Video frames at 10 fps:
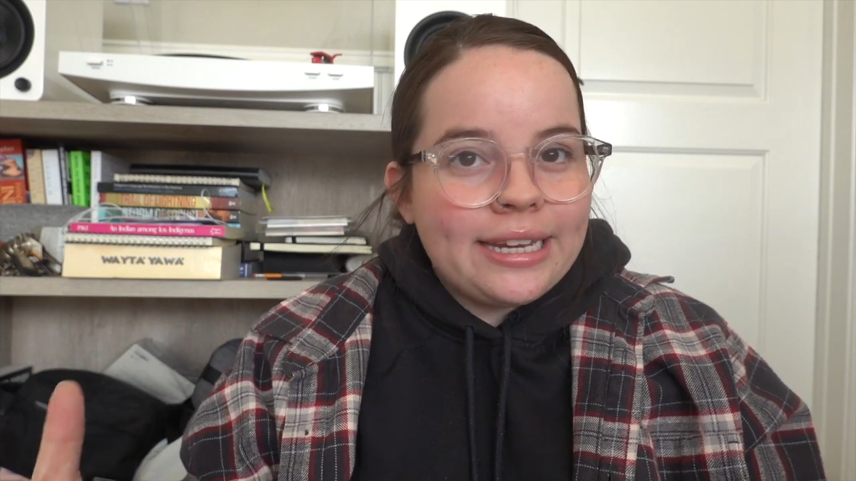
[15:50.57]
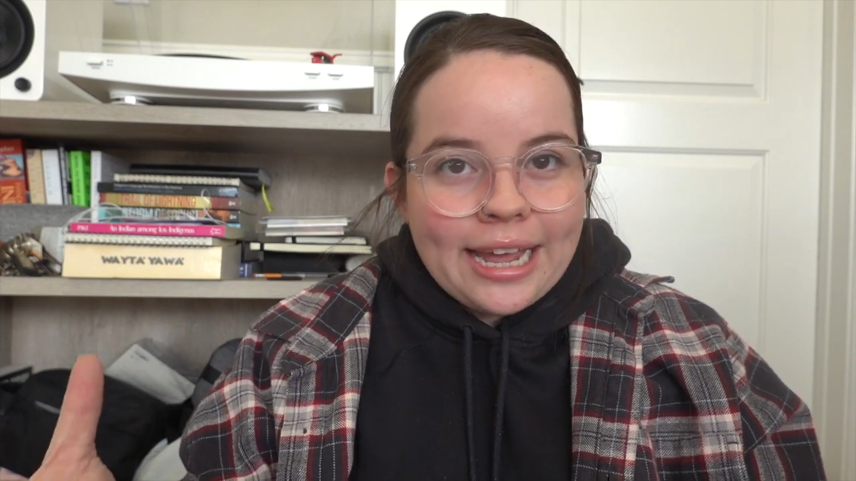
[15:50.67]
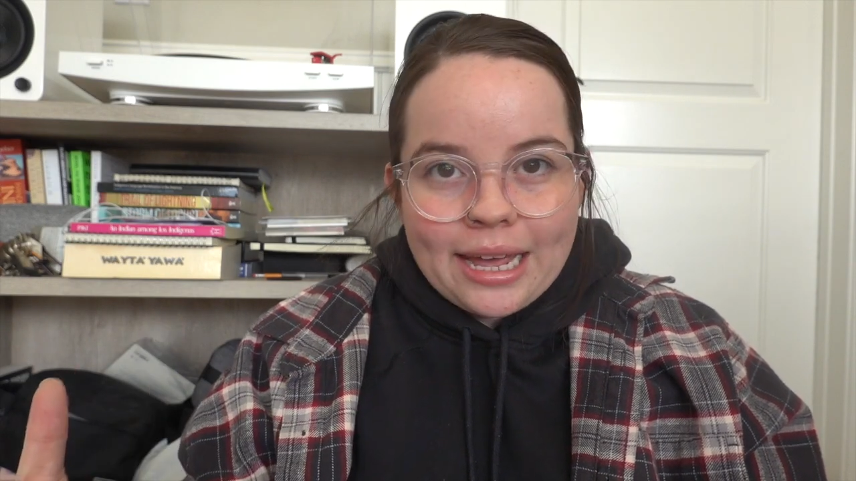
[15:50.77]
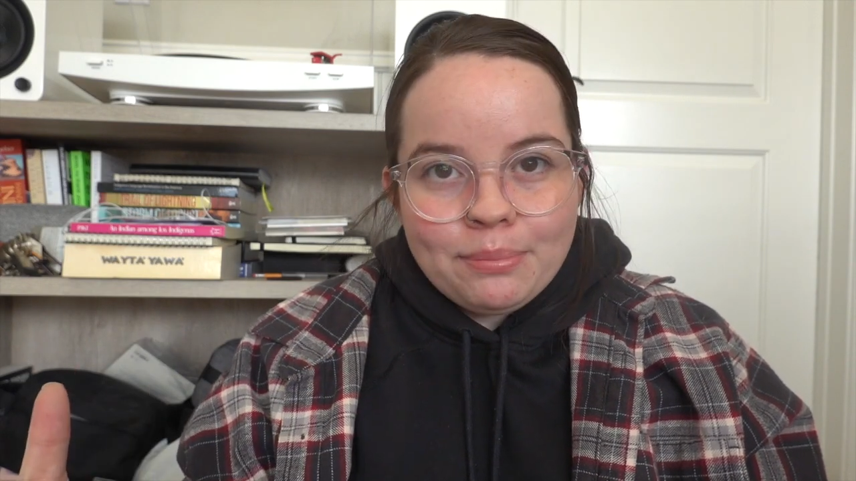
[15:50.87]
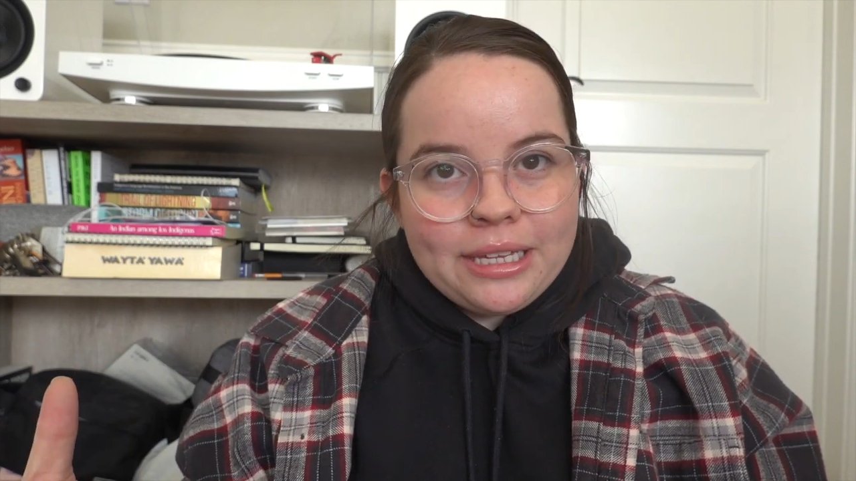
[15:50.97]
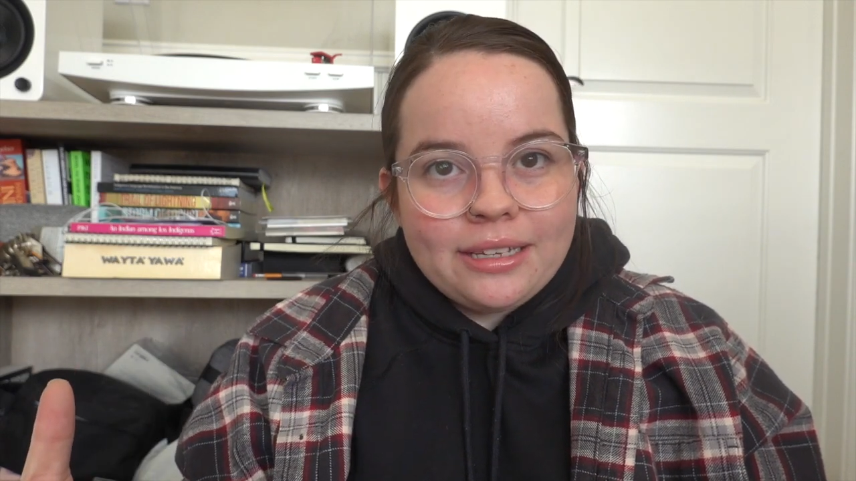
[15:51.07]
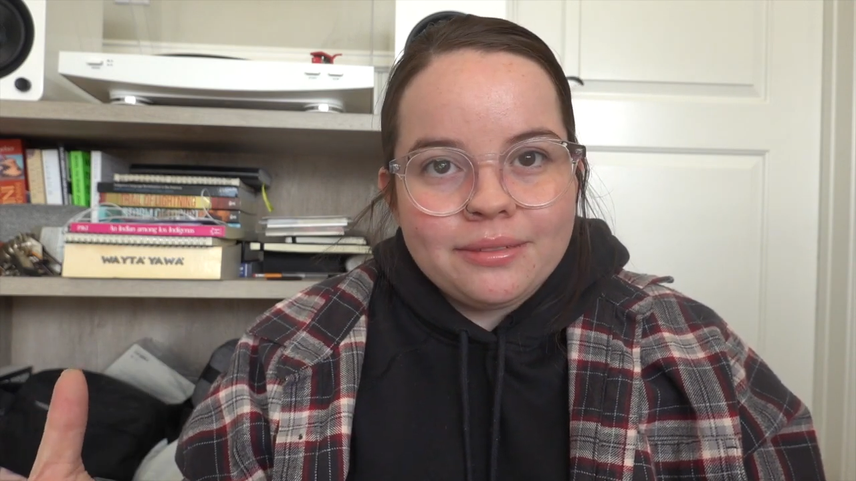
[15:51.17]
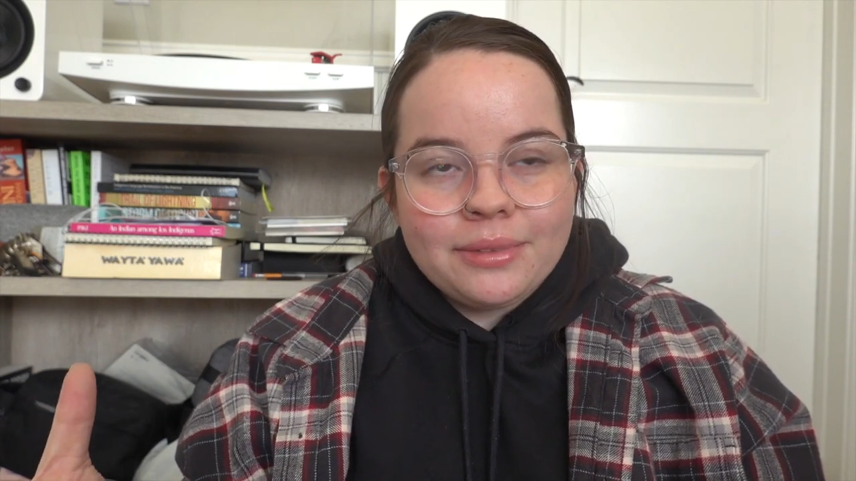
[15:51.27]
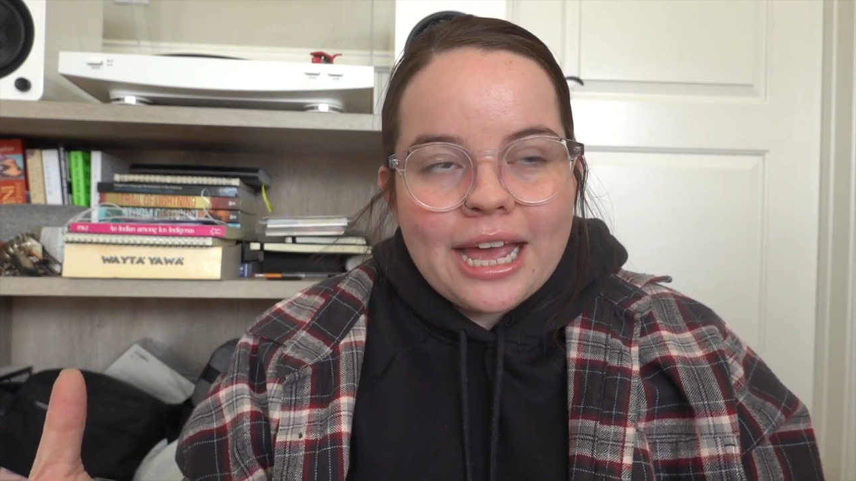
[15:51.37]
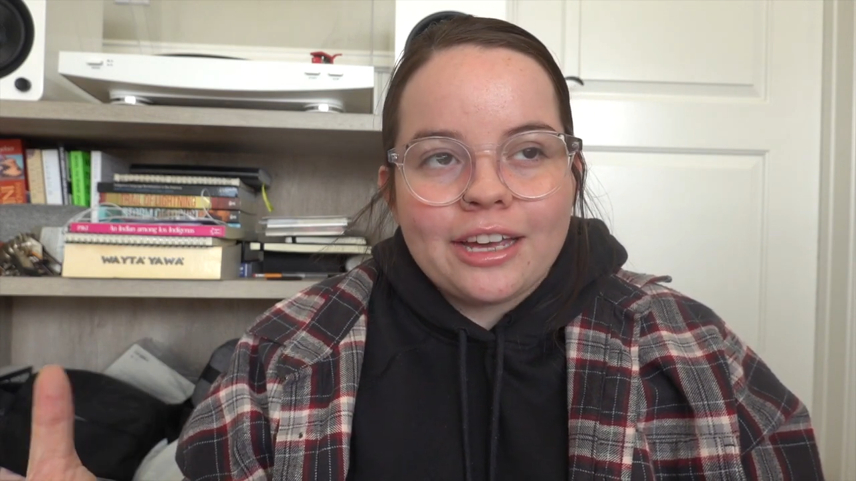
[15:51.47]
happy,
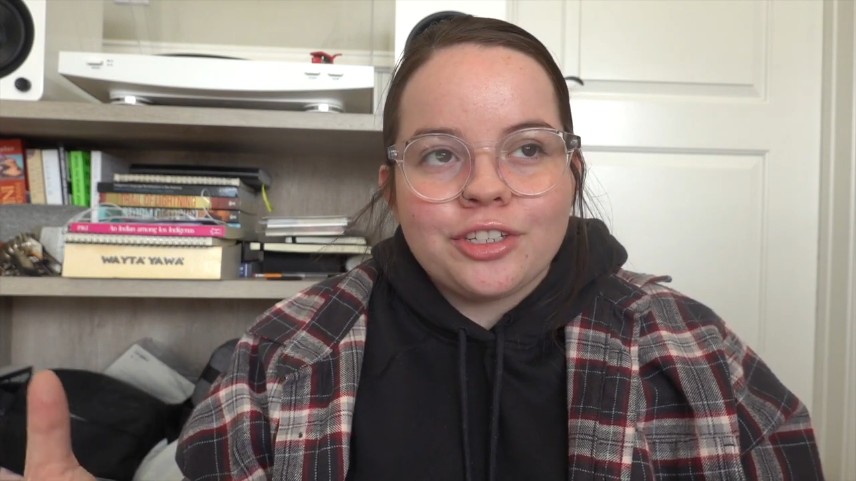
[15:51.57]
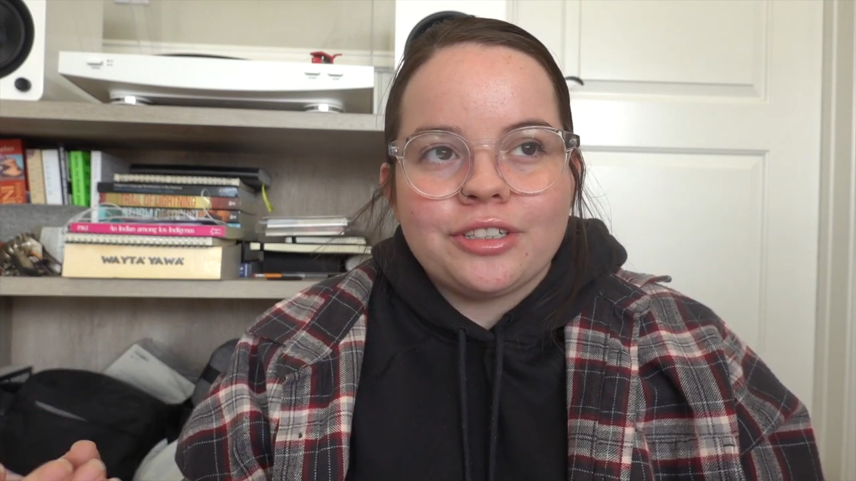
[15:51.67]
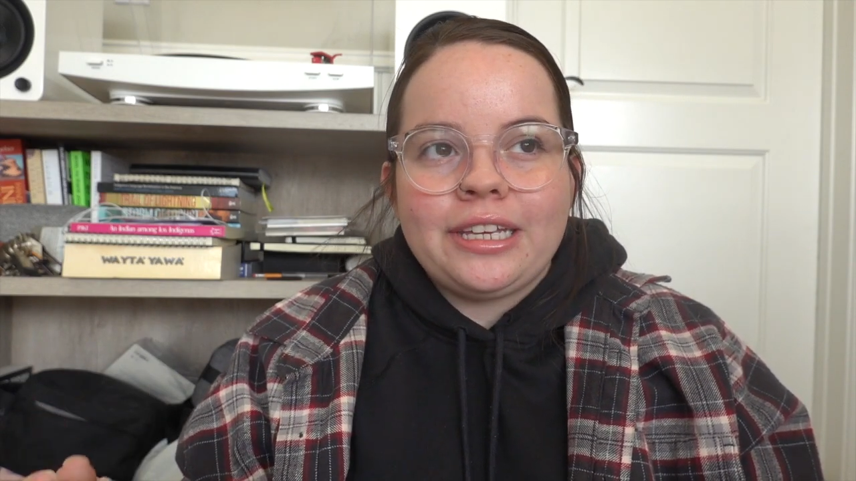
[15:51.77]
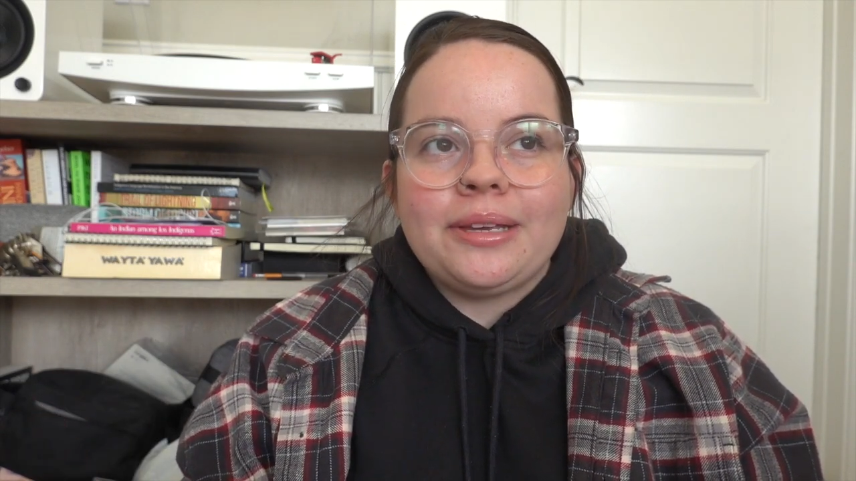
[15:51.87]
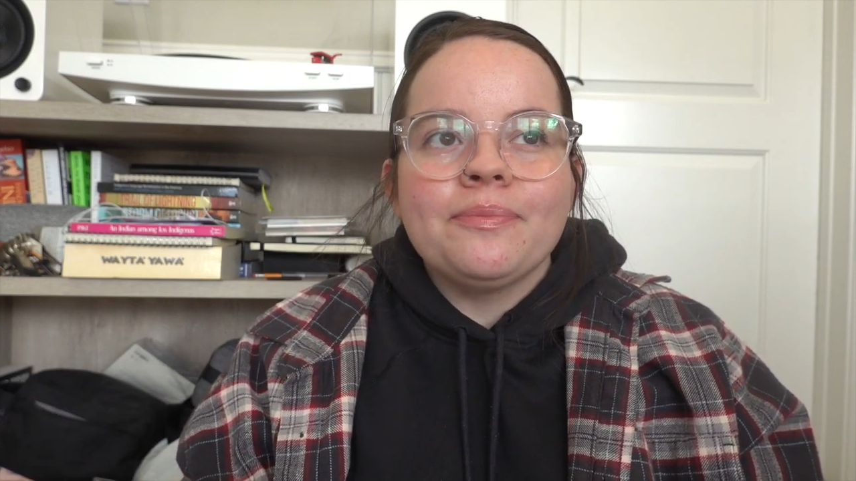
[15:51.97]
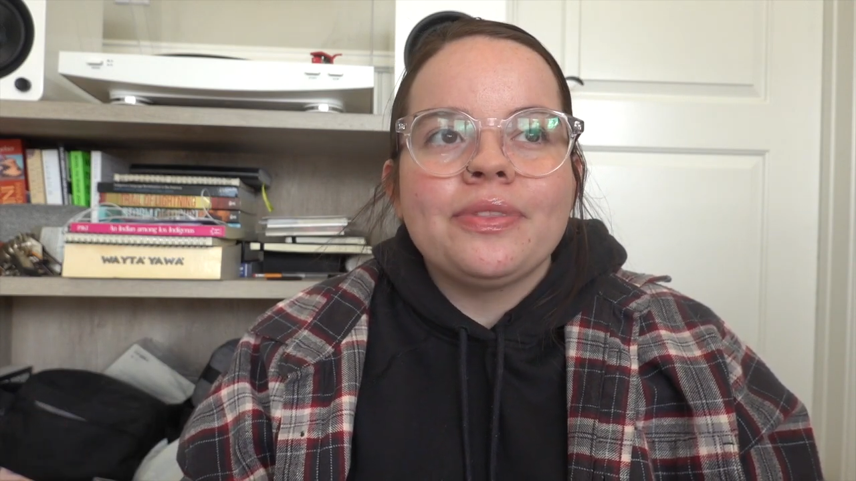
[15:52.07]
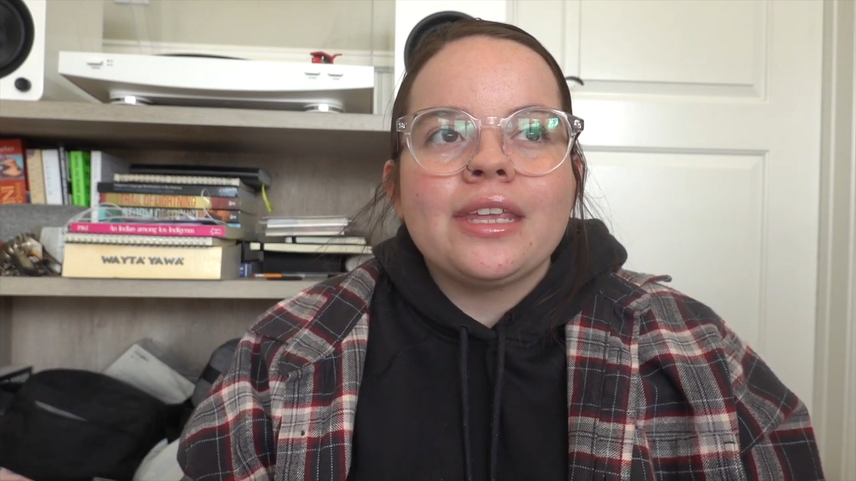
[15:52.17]
actually,